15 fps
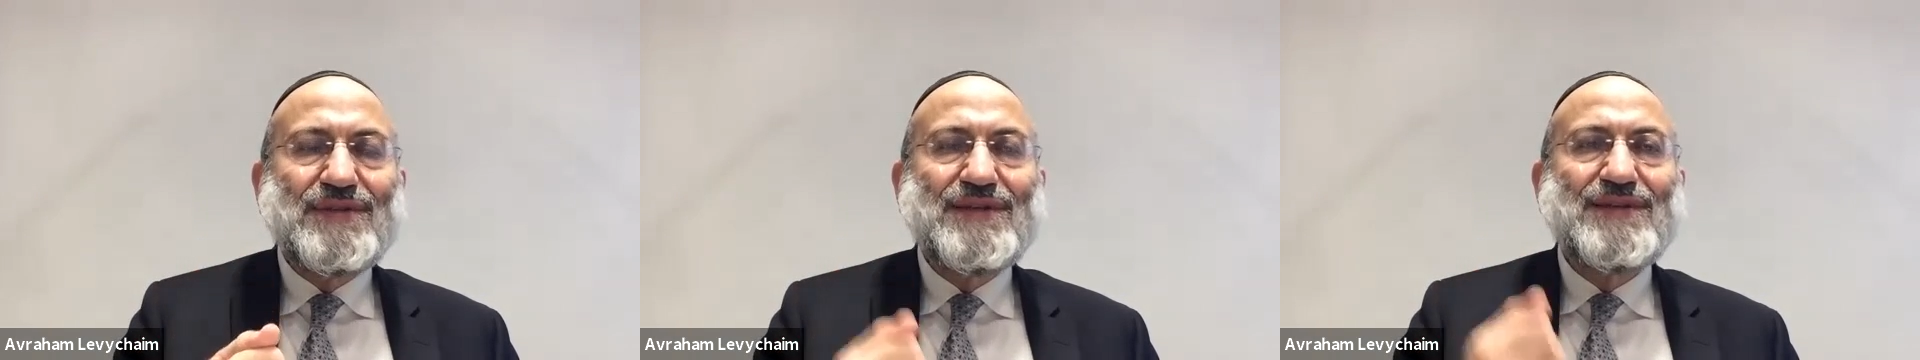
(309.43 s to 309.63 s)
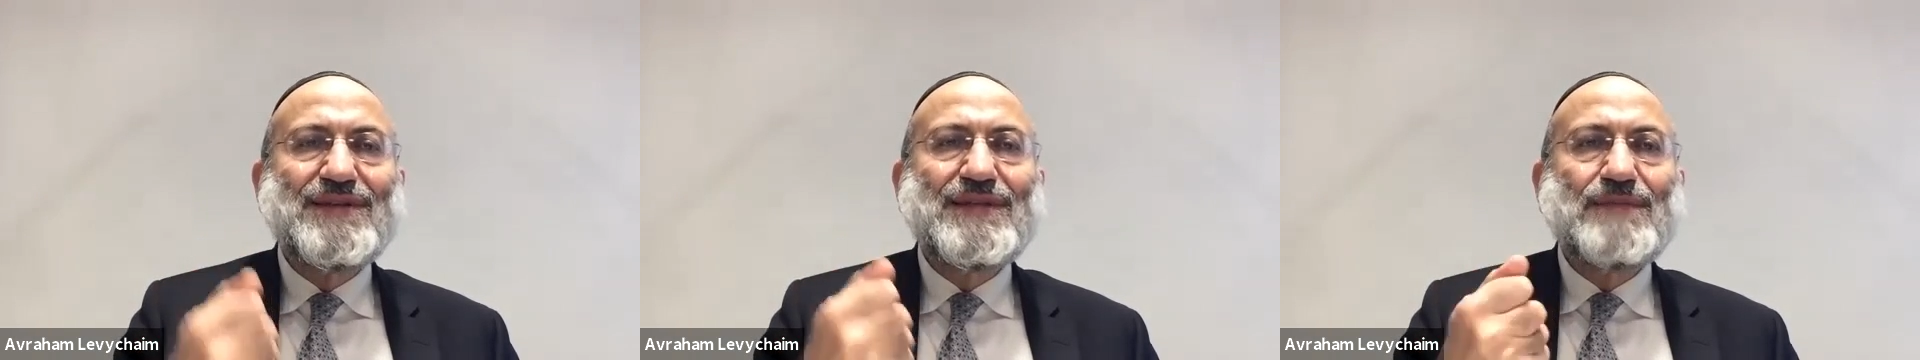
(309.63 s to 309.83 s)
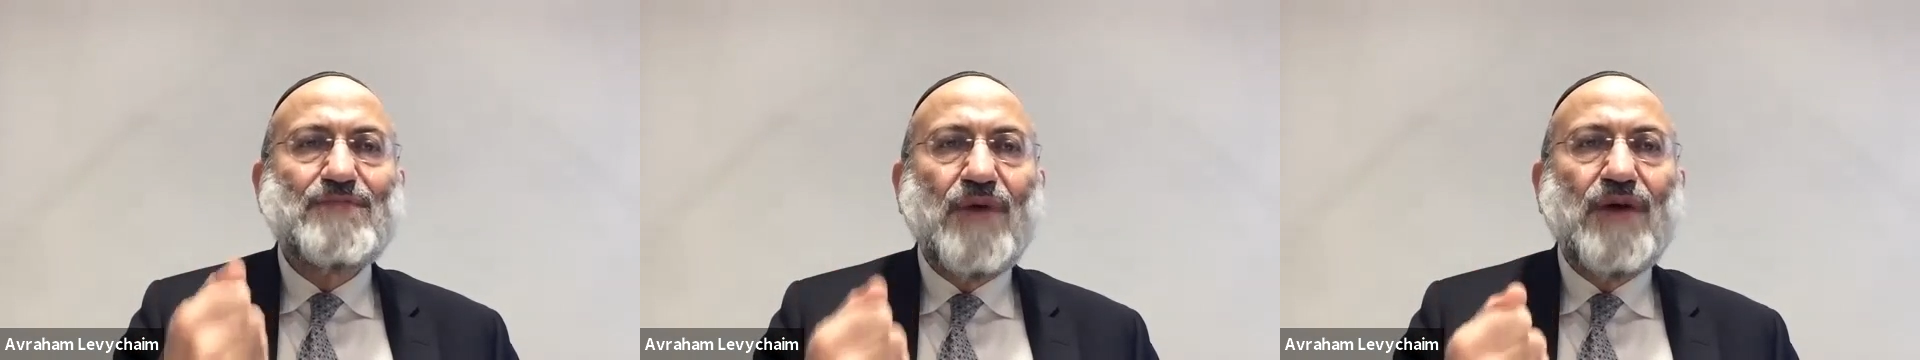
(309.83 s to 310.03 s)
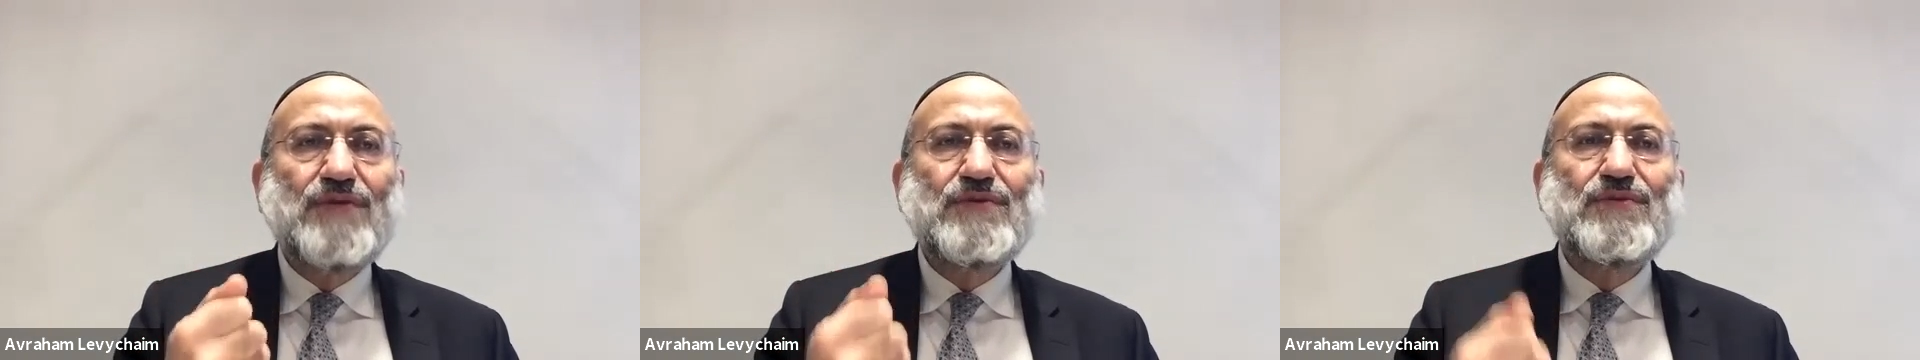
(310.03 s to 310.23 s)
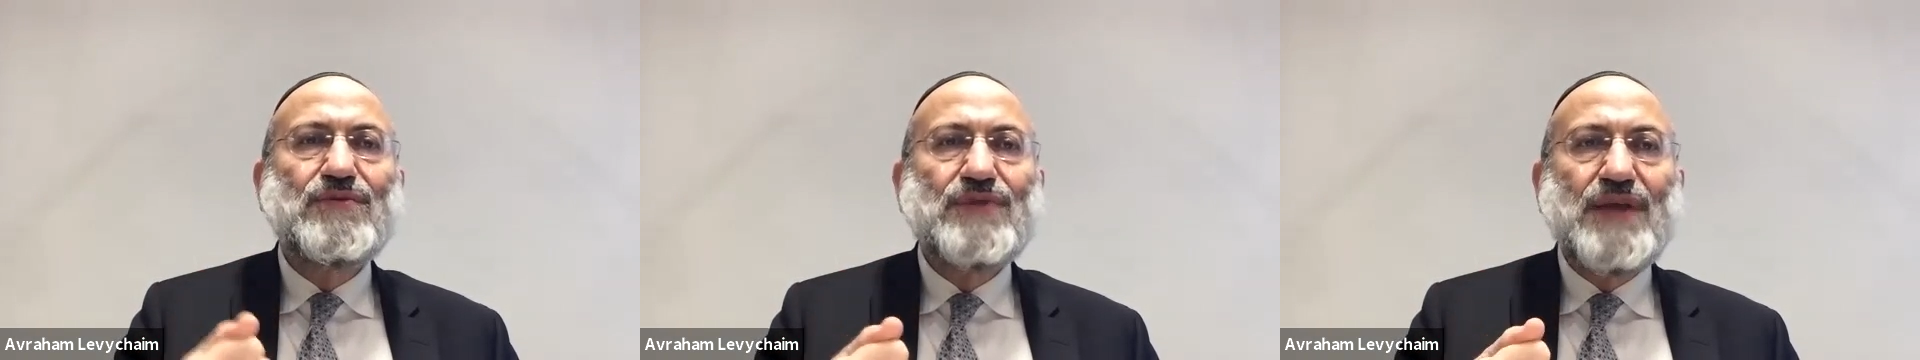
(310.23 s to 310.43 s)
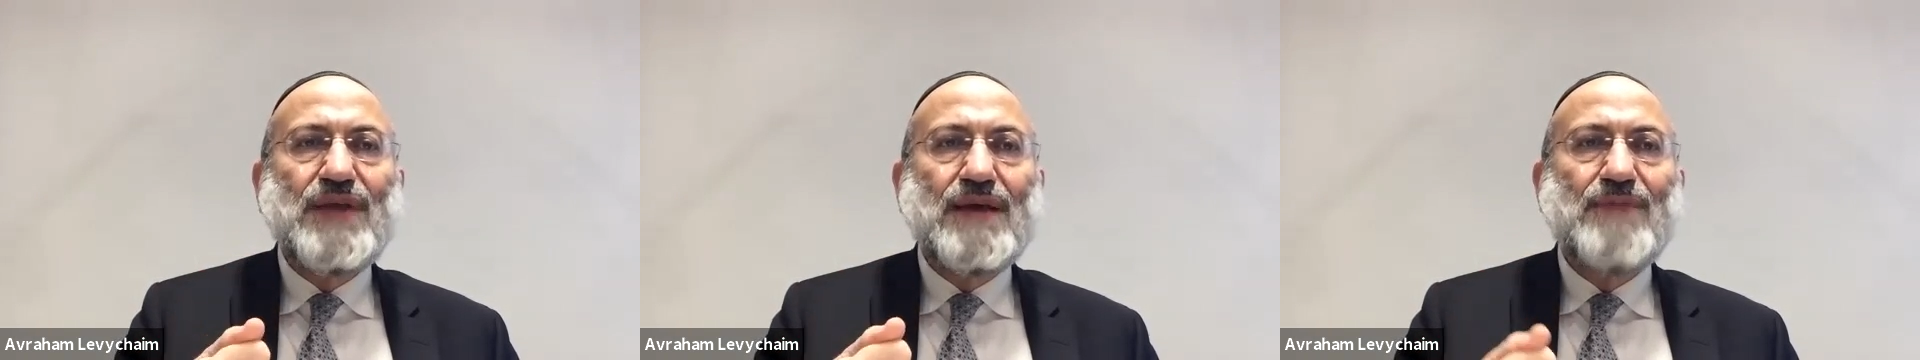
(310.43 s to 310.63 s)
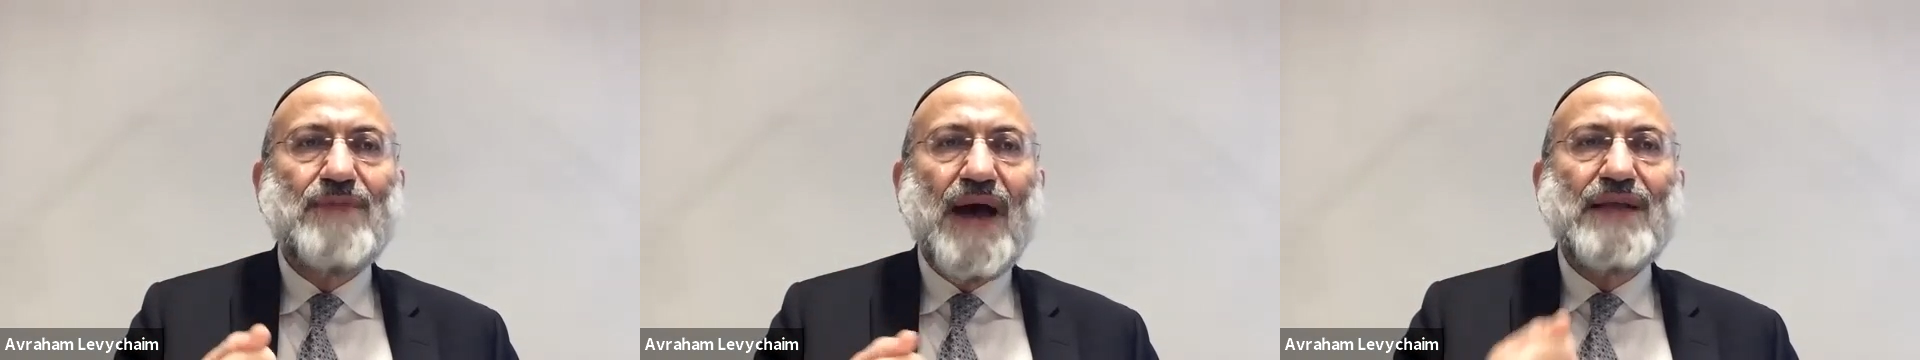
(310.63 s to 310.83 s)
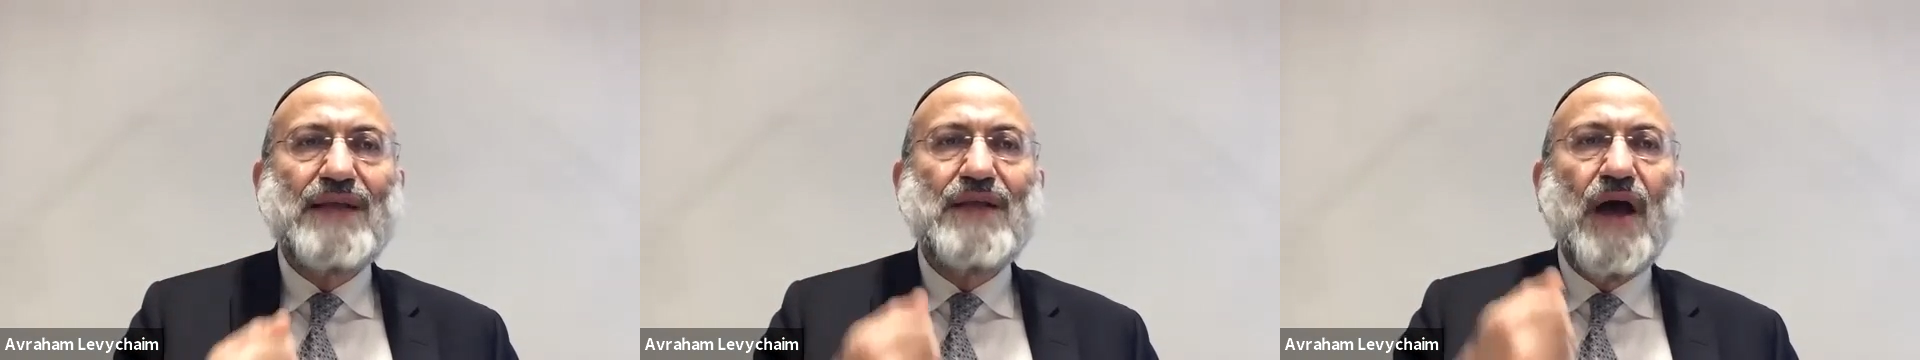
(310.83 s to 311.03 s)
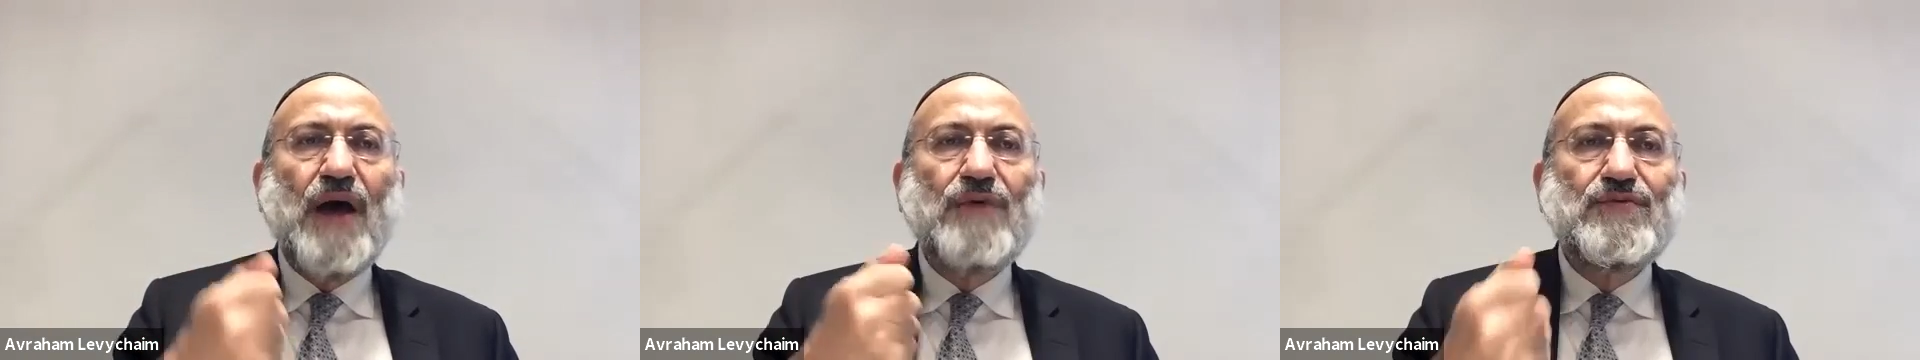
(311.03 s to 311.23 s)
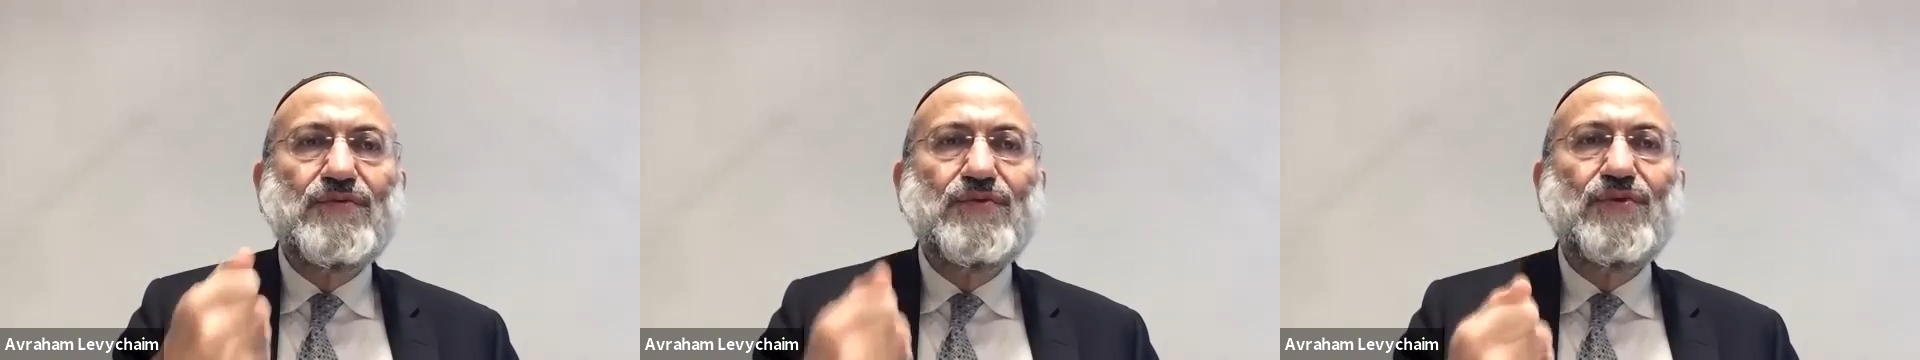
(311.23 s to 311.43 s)
to respond to them and
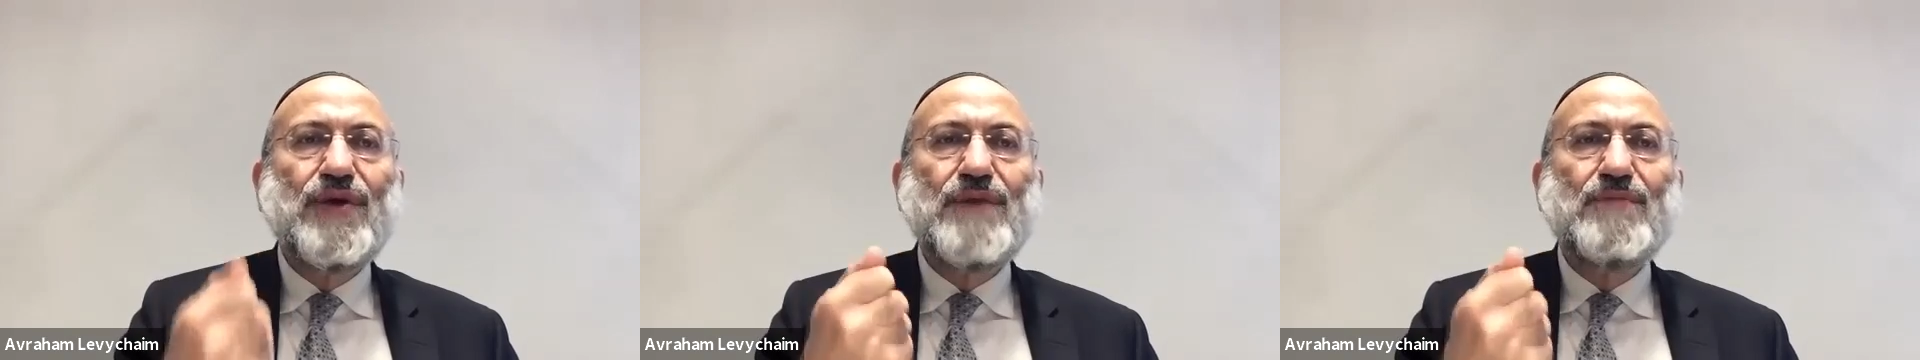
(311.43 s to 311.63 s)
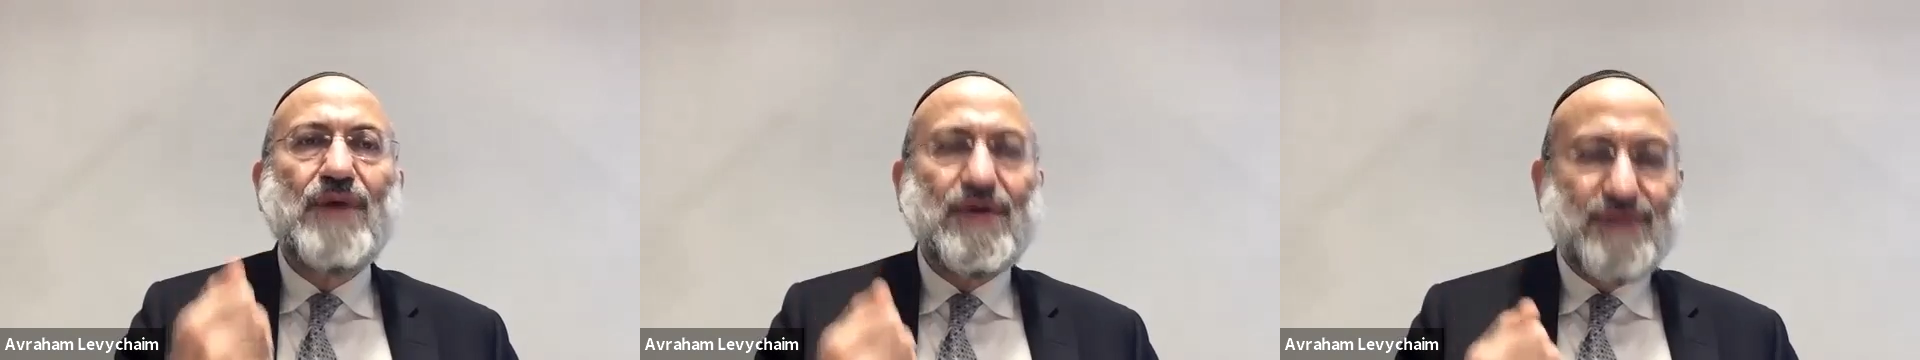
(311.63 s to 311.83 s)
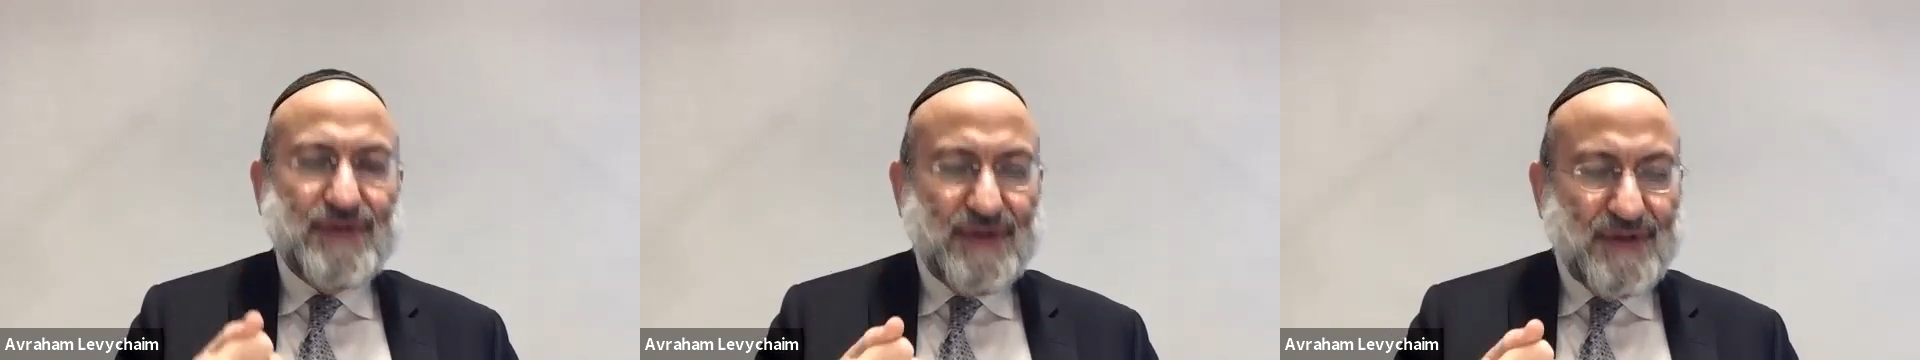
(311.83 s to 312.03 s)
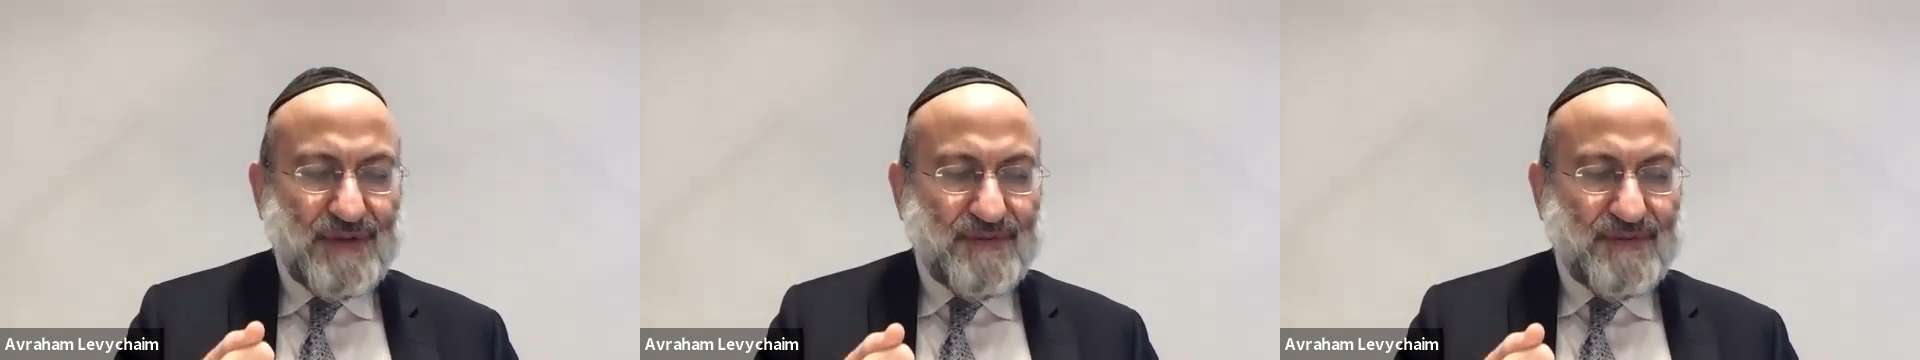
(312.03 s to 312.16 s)
how to go about it.